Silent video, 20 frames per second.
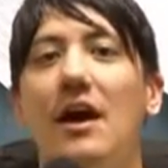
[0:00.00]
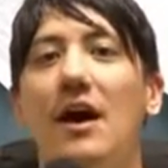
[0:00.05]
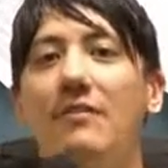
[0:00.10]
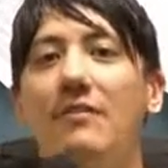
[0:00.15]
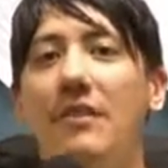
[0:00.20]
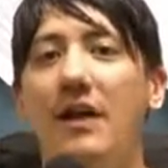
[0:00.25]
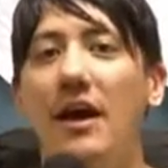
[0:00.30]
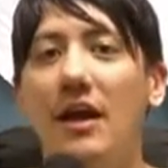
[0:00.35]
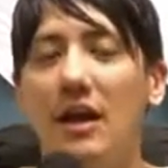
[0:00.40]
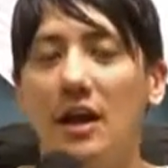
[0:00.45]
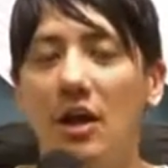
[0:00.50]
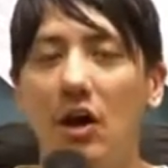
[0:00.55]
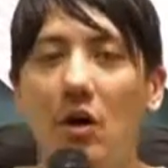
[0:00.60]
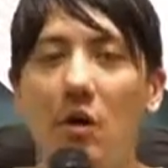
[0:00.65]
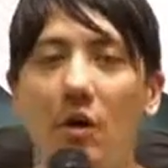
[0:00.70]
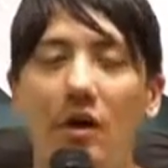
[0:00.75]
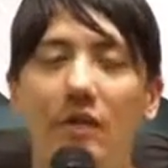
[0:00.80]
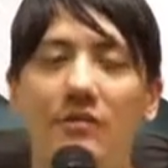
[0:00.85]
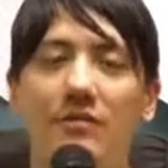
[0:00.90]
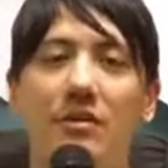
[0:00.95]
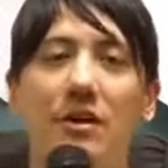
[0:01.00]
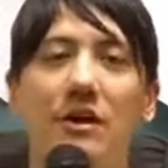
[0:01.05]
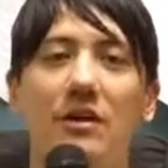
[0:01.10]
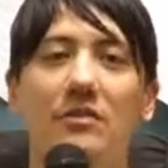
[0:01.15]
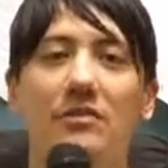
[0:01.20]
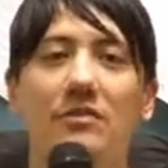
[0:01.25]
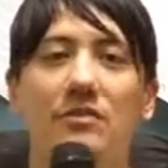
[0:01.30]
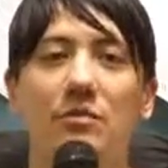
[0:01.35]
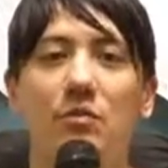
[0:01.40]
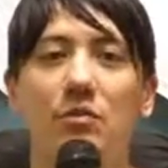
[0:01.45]
I've got it going. I've
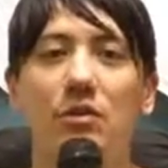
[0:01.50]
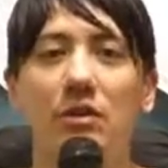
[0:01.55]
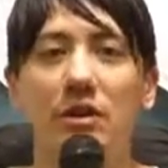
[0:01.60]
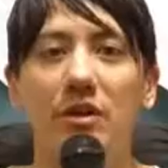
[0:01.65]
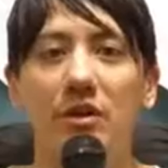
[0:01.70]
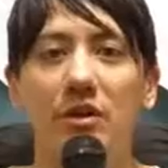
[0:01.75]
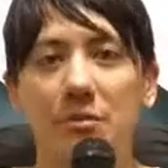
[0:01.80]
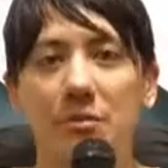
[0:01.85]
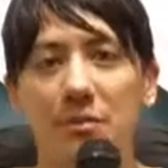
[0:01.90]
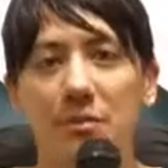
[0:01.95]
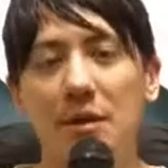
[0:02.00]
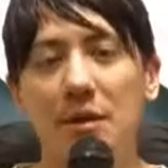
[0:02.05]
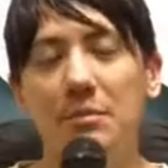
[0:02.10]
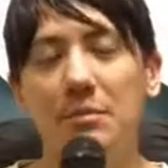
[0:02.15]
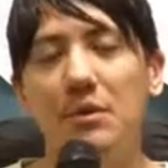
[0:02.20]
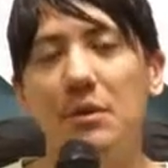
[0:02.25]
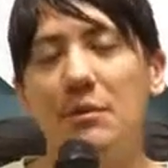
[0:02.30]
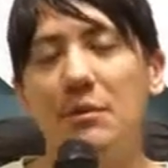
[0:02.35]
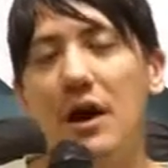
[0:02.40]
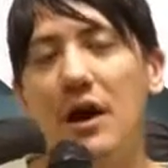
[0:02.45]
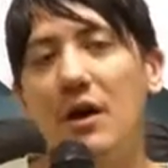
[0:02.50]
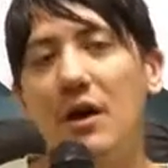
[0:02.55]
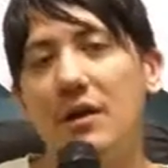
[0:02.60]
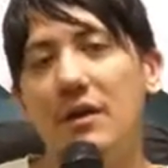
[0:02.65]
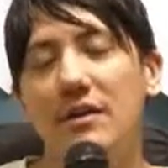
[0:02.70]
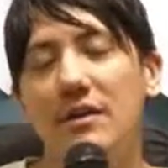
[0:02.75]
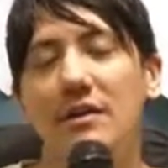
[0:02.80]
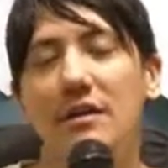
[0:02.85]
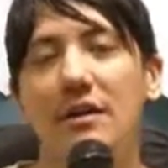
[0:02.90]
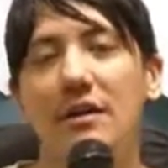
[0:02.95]
talked to some really good people about
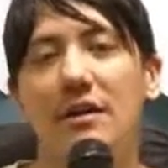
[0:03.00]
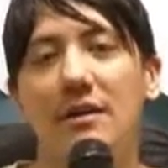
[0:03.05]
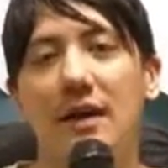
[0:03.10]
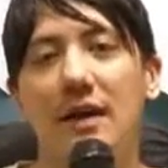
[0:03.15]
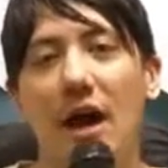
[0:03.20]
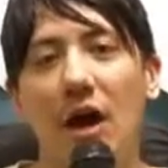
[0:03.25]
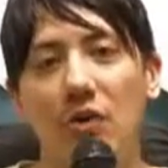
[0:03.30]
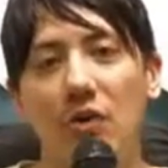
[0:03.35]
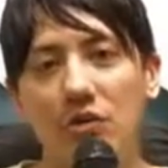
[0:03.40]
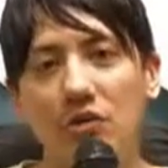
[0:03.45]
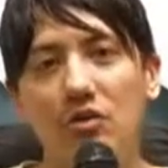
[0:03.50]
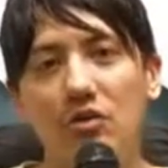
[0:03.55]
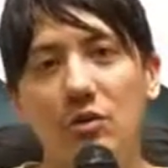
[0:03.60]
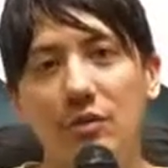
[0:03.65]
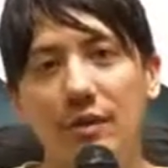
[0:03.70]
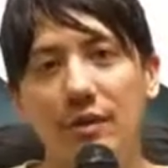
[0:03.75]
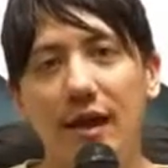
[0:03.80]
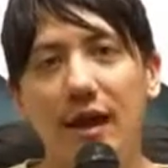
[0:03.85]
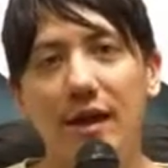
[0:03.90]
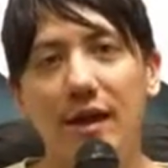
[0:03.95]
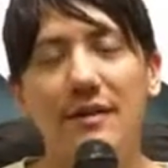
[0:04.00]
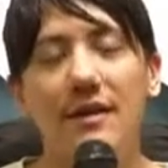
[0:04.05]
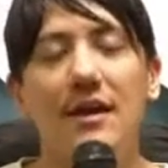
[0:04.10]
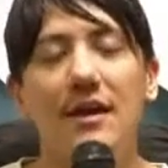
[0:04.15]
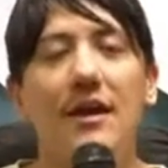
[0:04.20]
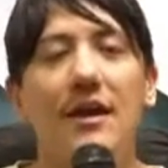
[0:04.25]
it on how to do that.